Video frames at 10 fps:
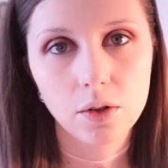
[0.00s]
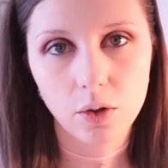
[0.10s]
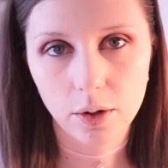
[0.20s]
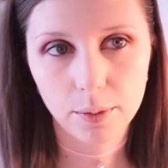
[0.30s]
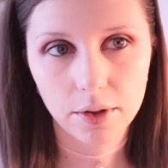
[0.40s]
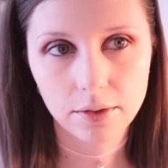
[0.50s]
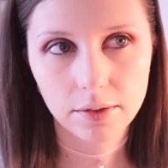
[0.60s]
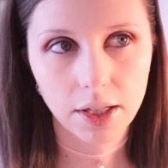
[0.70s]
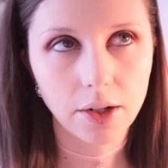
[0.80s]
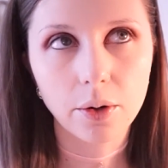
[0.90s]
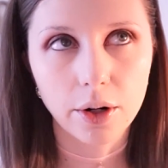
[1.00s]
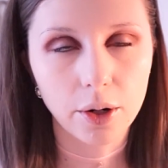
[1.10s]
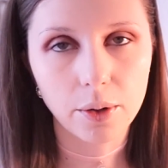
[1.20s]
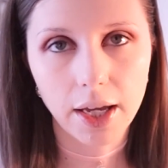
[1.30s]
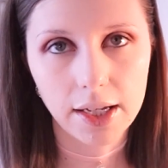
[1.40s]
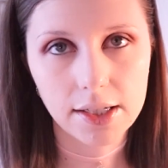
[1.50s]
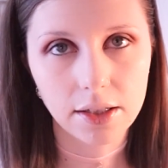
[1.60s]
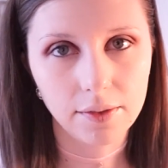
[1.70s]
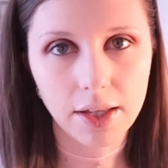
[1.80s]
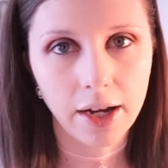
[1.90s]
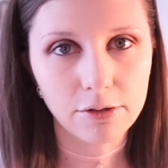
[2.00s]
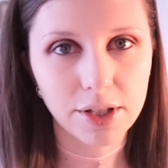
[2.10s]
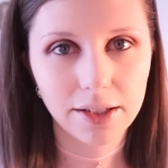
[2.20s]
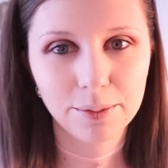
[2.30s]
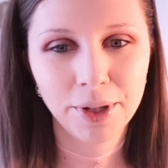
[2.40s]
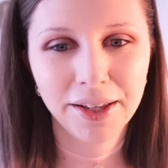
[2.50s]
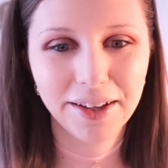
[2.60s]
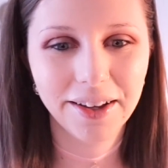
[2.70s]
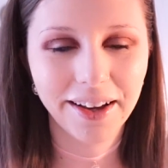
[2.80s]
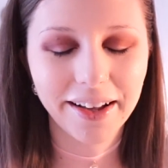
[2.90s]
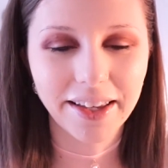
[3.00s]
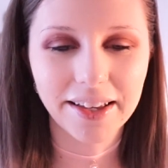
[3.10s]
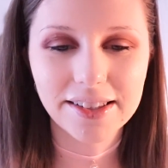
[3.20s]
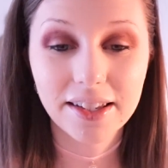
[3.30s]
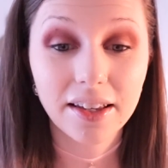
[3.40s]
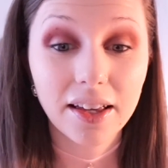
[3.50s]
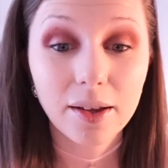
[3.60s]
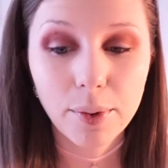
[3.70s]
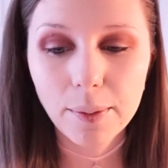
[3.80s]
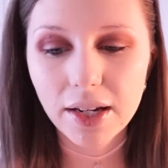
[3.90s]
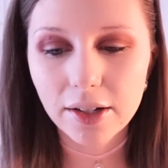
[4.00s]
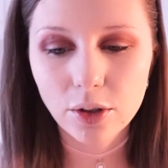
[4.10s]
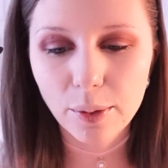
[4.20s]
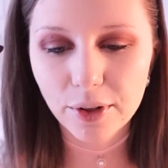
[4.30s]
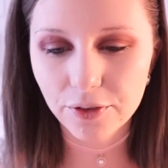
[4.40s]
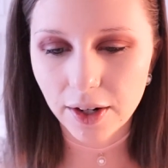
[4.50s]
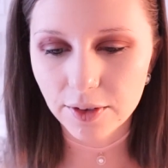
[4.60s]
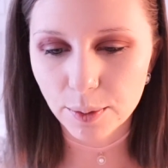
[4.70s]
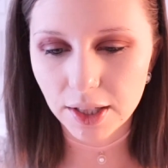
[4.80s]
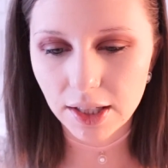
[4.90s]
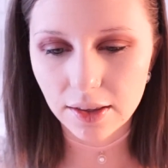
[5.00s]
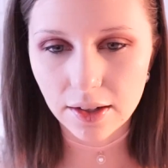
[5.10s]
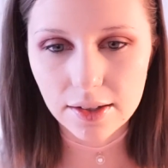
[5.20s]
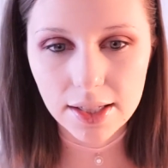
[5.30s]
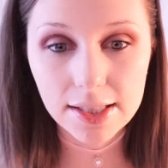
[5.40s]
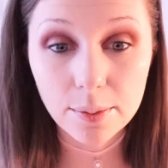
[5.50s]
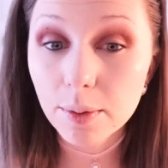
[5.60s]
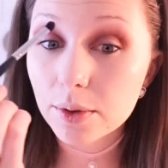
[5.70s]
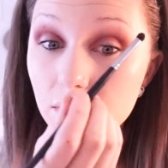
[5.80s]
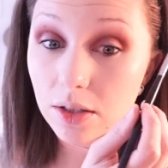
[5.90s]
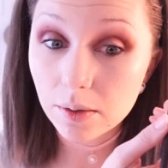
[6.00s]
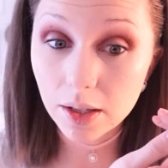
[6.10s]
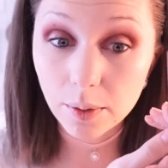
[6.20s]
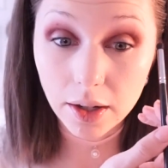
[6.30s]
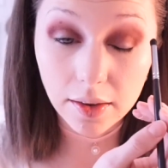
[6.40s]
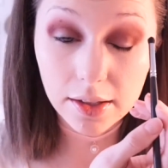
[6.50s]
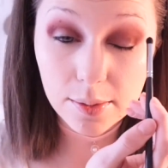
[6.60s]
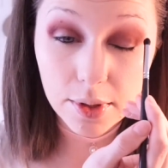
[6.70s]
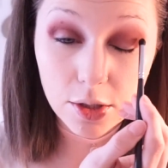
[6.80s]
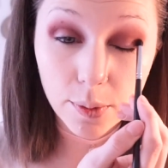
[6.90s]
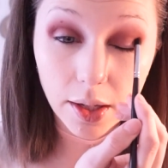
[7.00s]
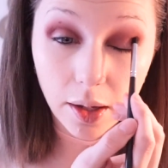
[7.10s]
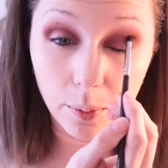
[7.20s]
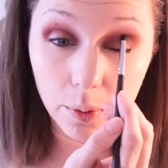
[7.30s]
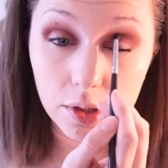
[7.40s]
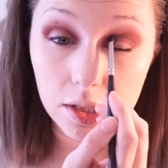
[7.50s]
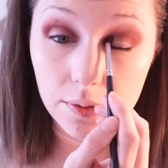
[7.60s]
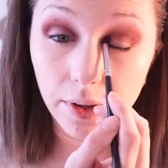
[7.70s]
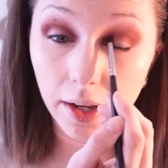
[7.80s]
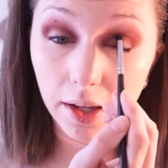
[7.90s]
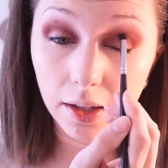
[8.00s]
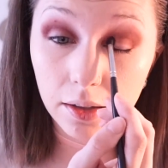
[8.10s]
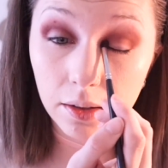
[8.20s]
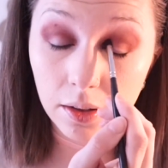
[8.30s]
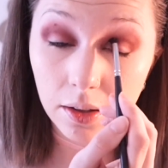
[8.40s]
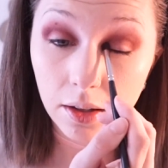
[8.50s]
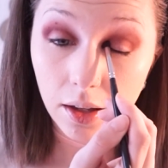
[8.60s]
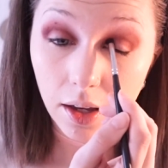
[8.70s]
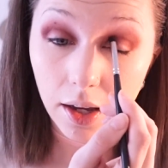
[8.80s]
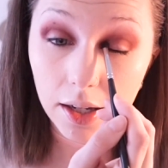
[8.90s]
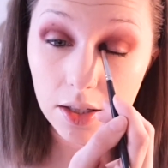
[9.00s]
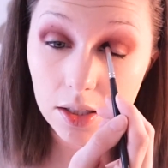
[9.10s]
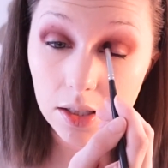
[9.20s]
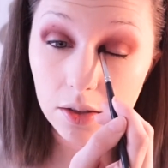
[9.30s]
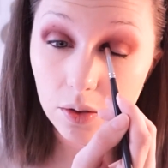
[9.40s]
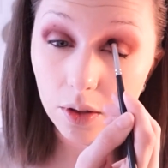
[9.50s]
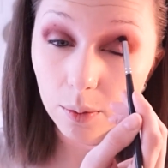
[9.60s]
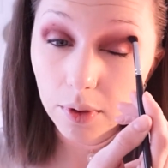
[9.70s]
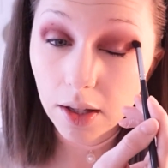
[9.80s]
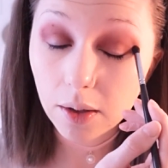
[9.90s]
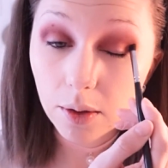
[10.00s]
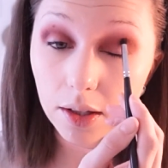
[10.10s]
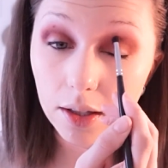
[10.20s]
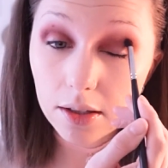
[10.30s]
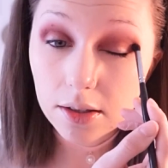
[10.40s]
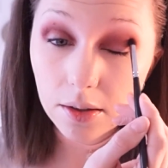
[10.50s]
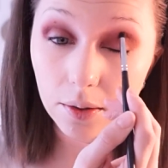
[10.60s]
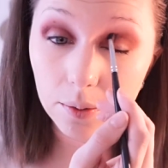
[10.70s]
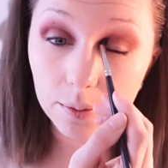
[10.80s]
normal, like, or okay to leave the house in, I guess. Maybe not normal for everybody either. Like some people just don't like wearing this much makeup, which is fine. I just enjoy playing with it, so.